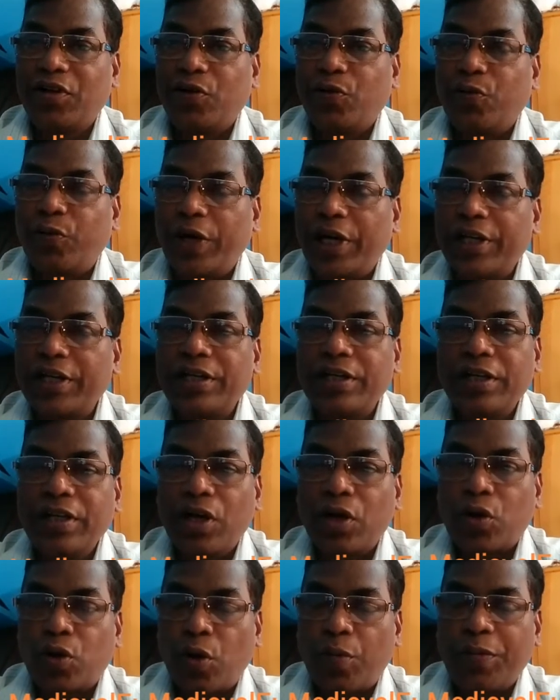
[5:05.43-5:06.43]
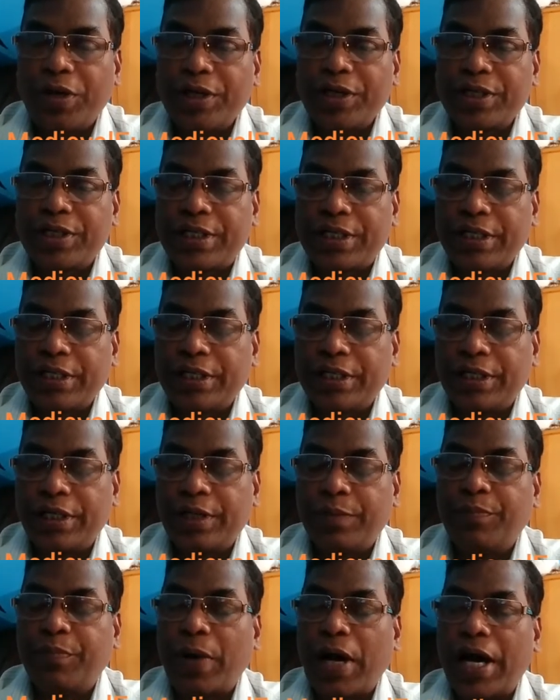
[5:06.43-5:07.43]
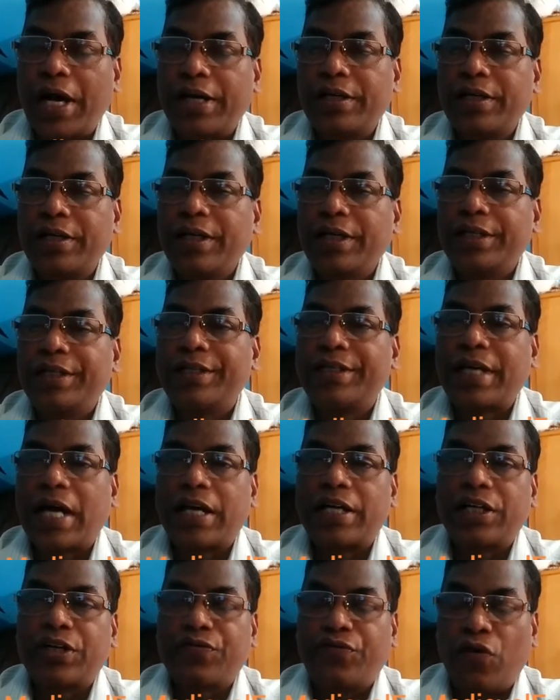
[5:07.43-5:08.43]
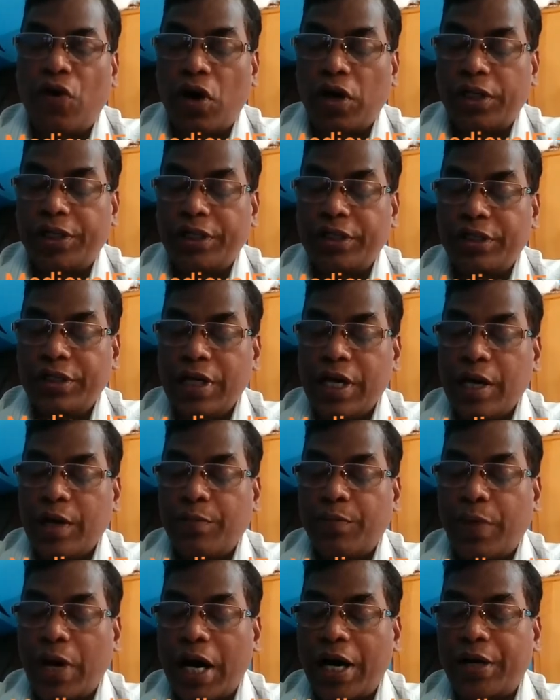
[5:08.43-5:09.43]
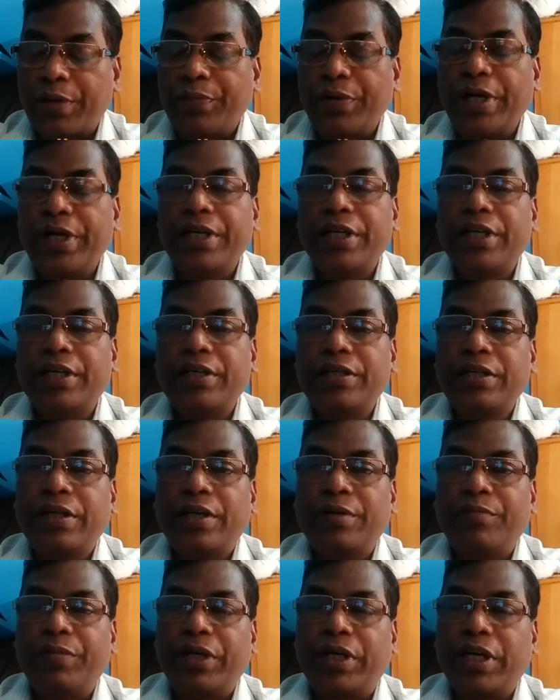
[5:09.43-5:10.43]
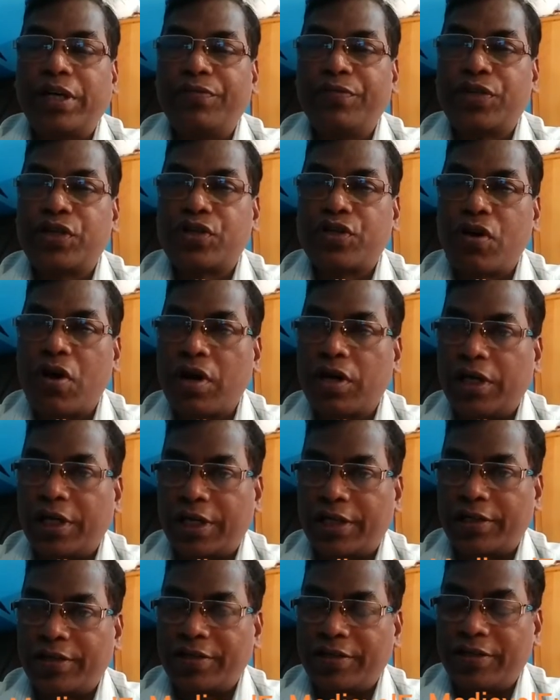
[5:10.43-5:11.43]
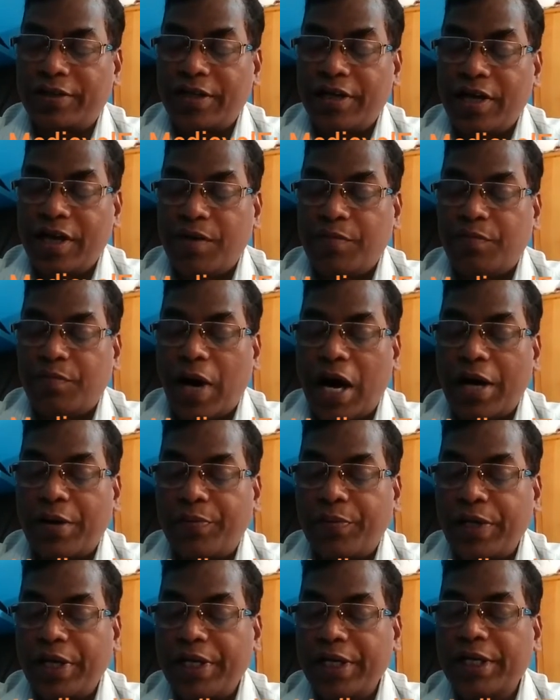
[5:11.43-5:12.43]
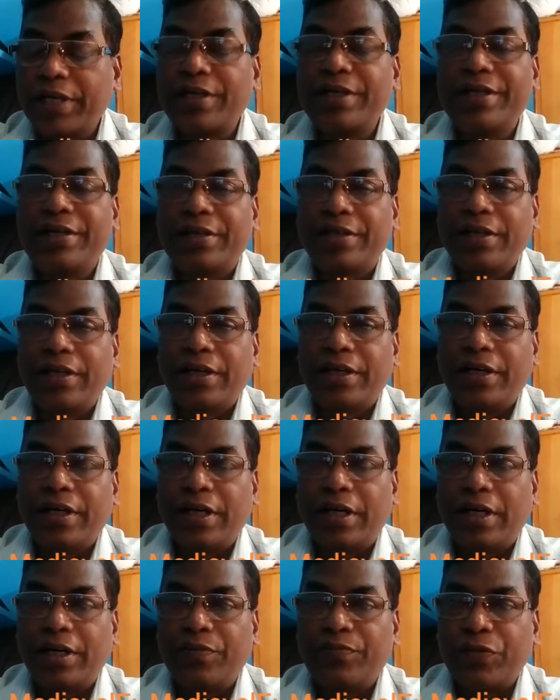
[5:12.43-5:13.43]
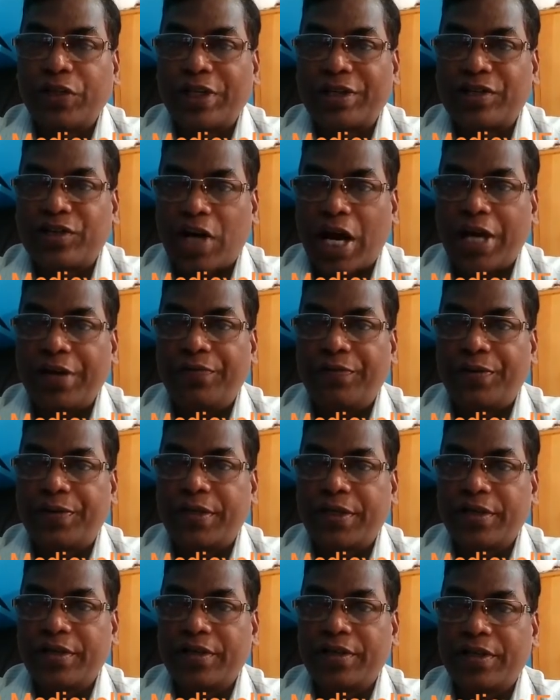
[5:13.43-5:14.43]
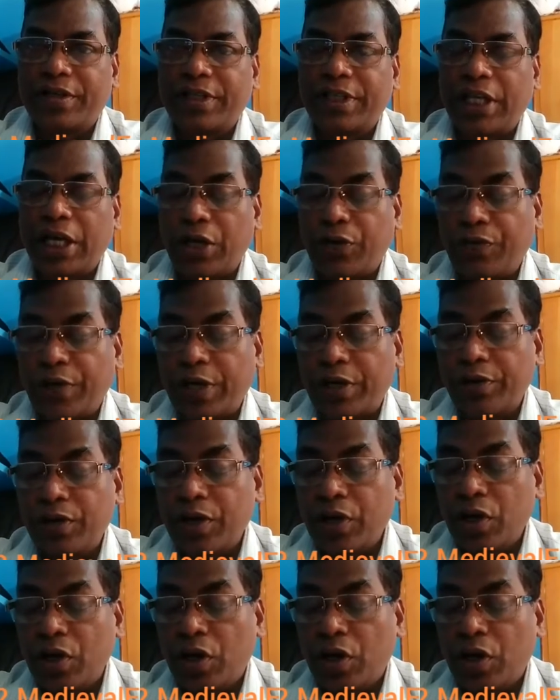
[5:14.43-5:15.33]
When Roman Empire started falling, barbarian became stronger. Barbarian tribes, they were